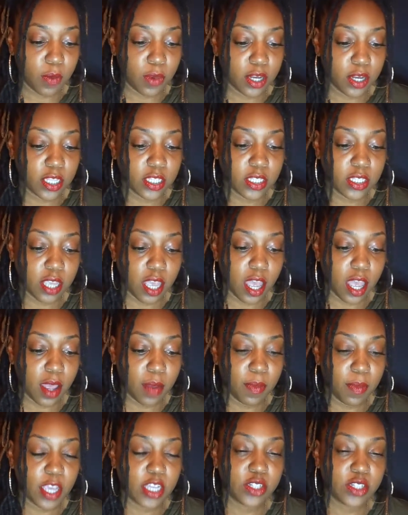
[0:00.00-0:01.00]
wanted
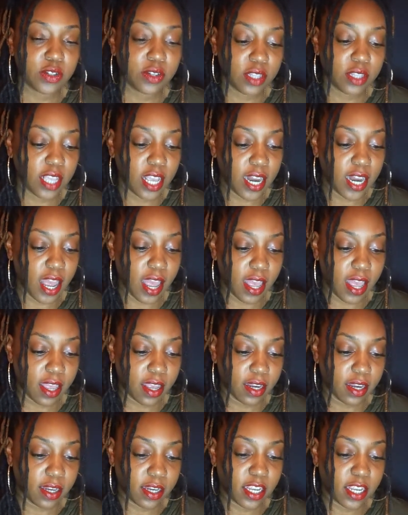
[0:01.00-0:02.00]
to make sure that
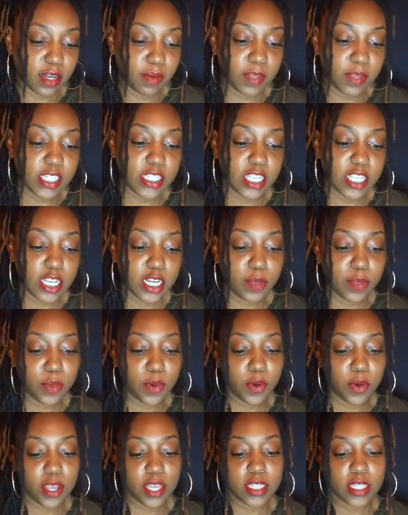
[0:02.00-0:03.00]
I didn't miss any
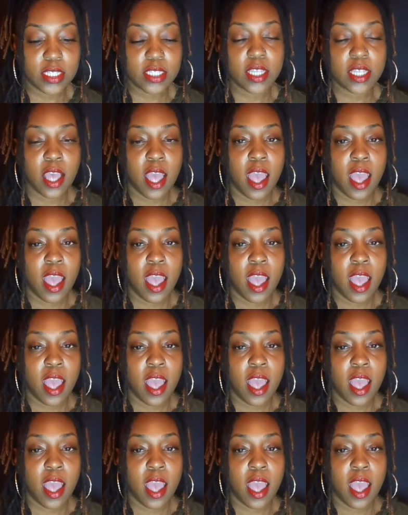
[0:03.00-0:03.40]
points.